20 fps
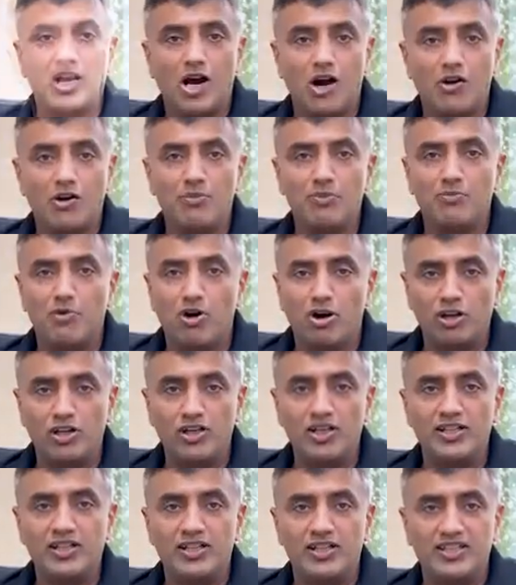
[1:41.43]
Our
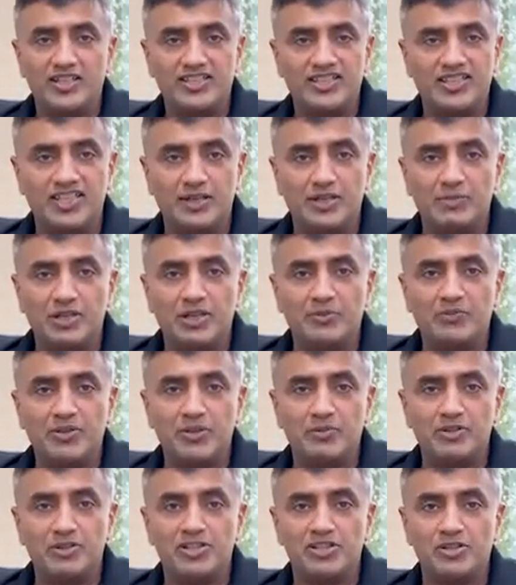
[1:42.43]
model is enabling
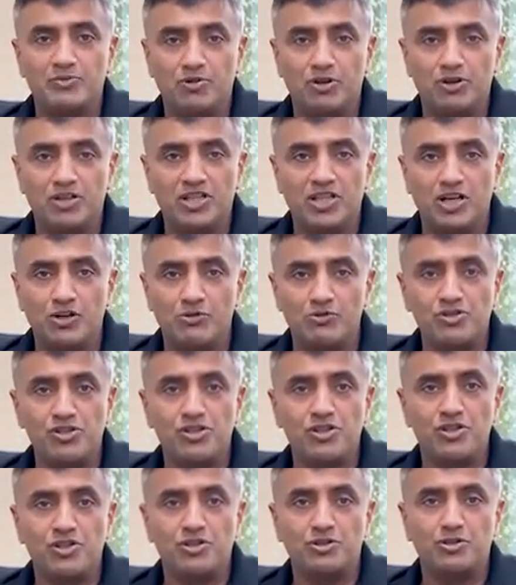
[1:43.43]
people in small
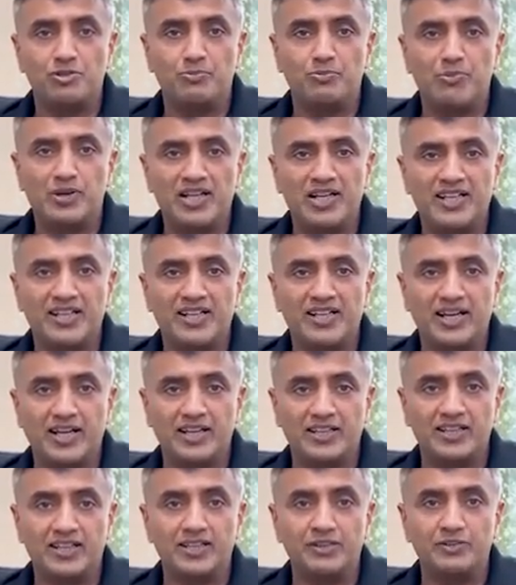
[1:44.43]
towns to build their
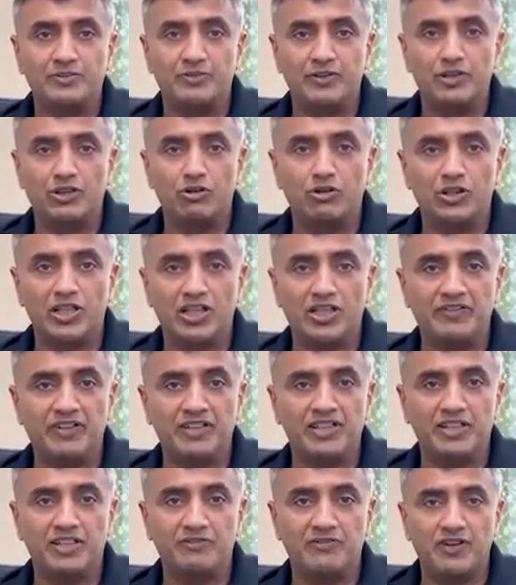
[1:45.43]
career without leaving
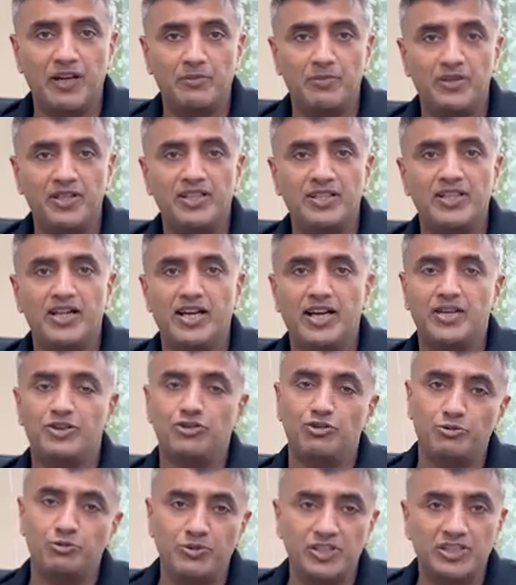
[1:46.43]
their family and
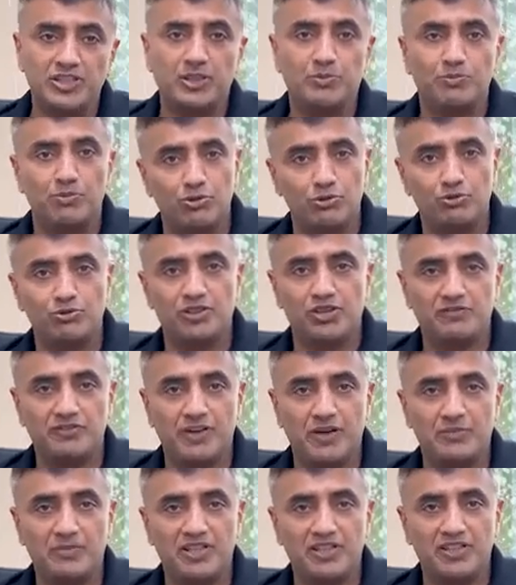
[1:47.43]
to be a support to their
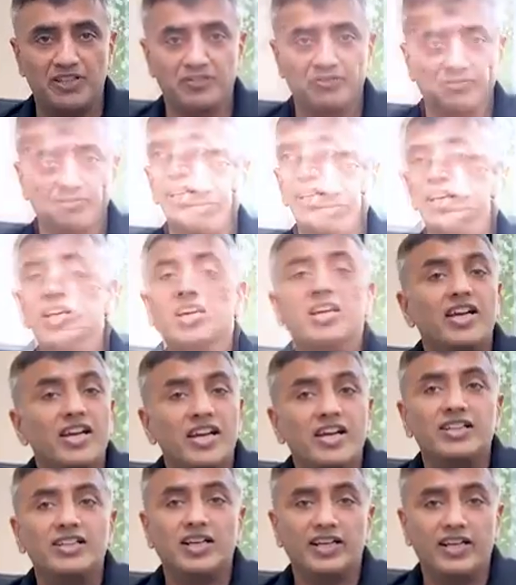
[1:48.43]
family.
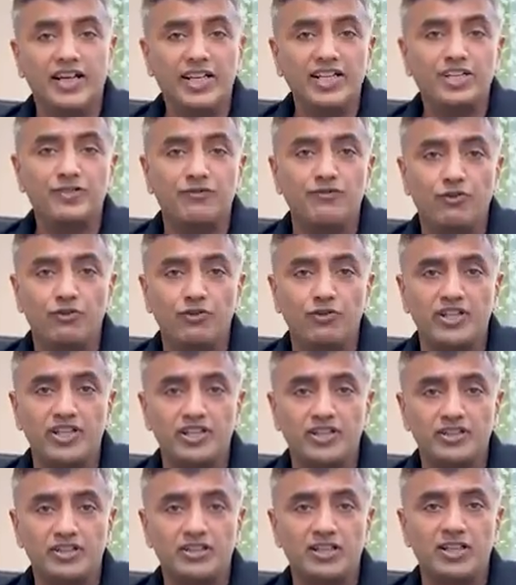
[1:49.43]
In the next 4
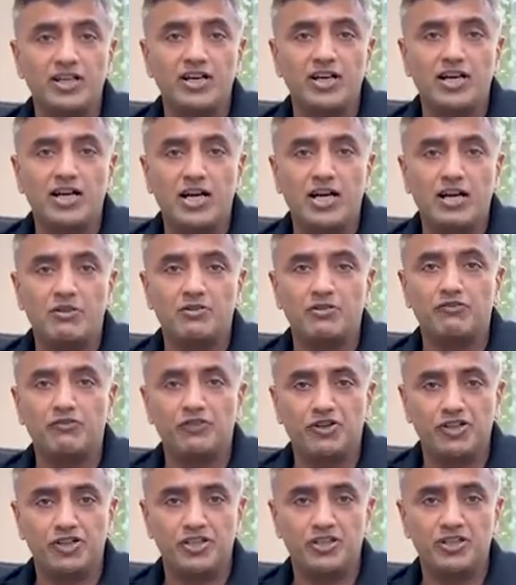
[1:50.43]
years, our
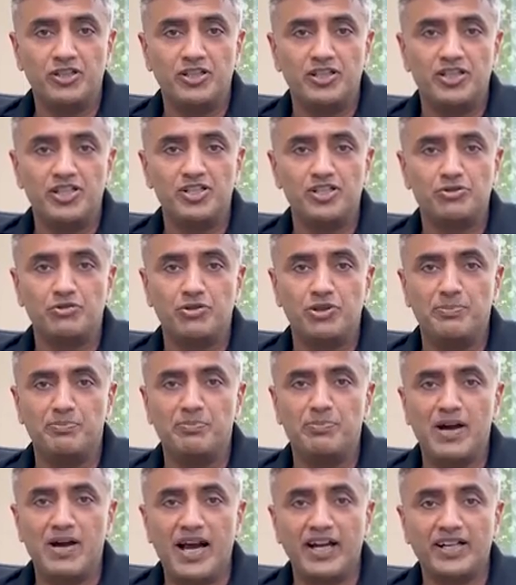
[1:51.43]
vision is to
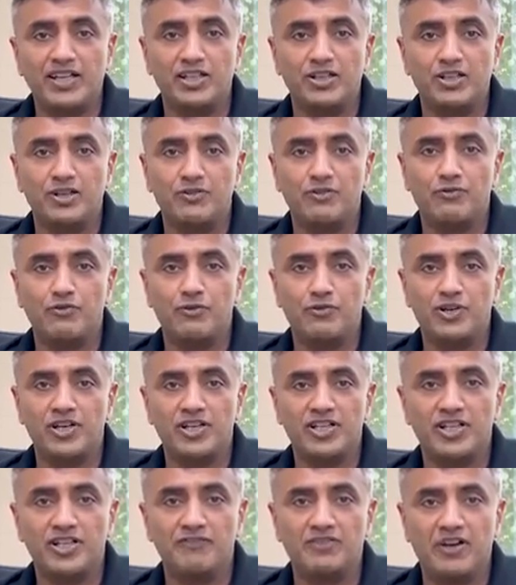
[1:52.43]
impact
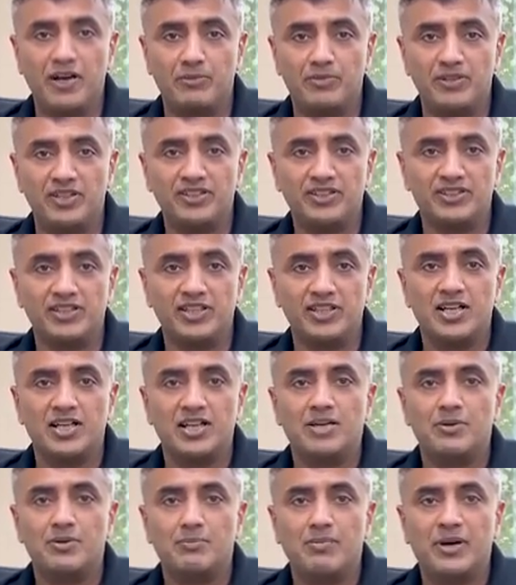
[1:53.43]
400 families
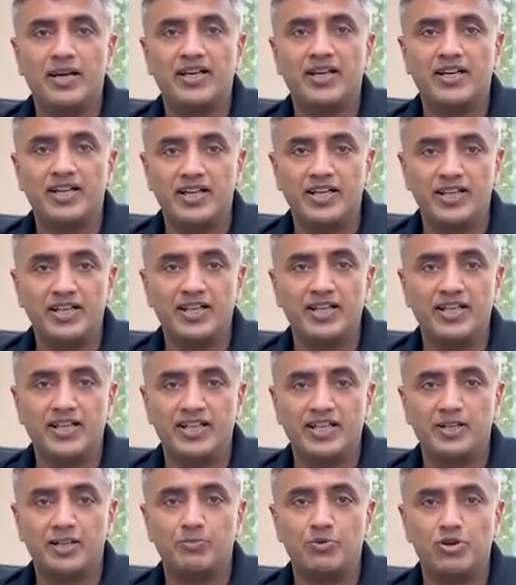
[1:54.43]
by creating
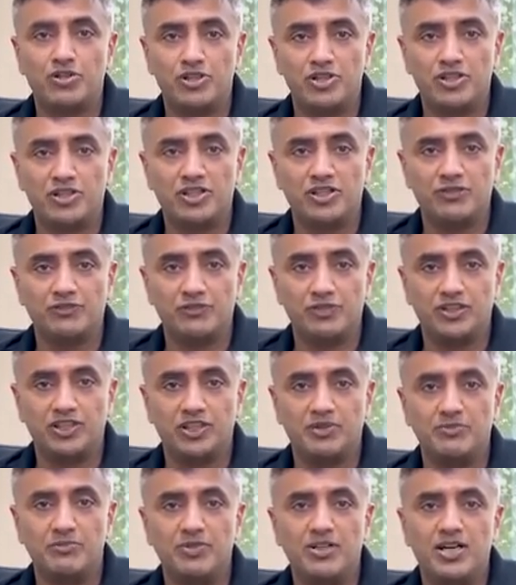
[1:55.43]
career opportunities for
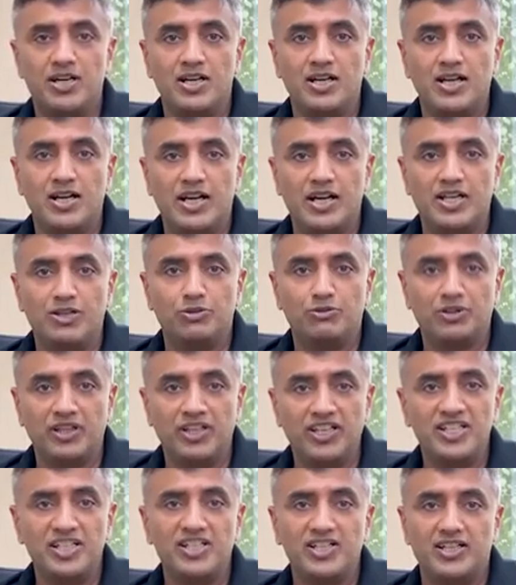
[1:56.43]
them and to
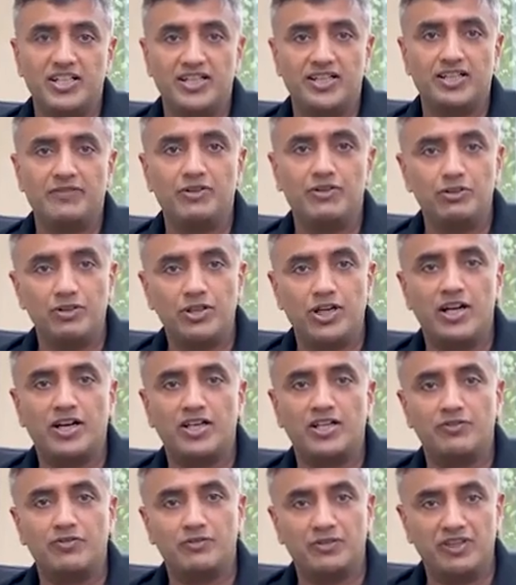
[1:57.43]
reach a revenue
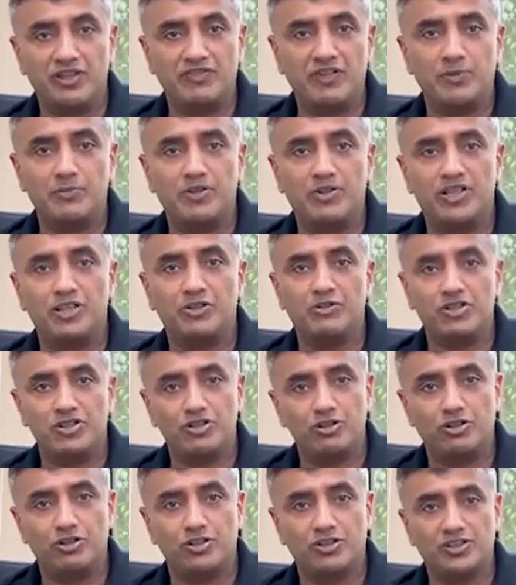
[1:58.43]
target of $25
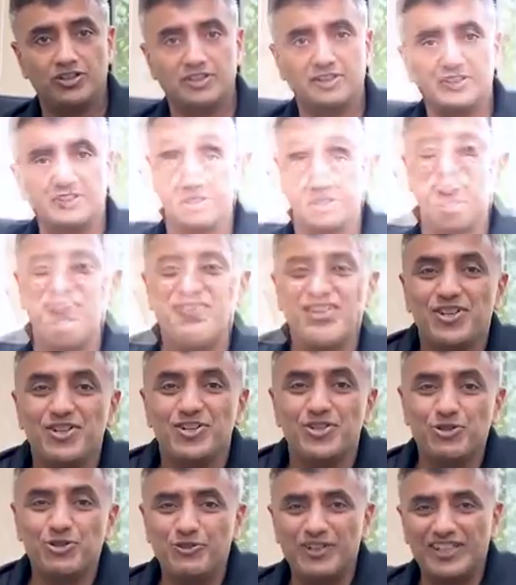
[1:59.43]
million.
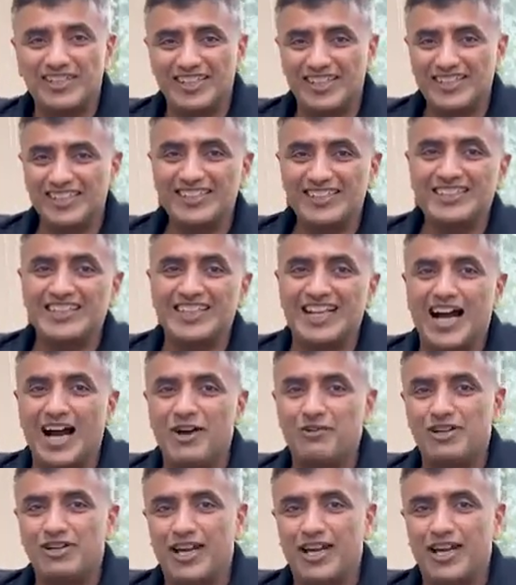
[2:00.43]
So with this, I would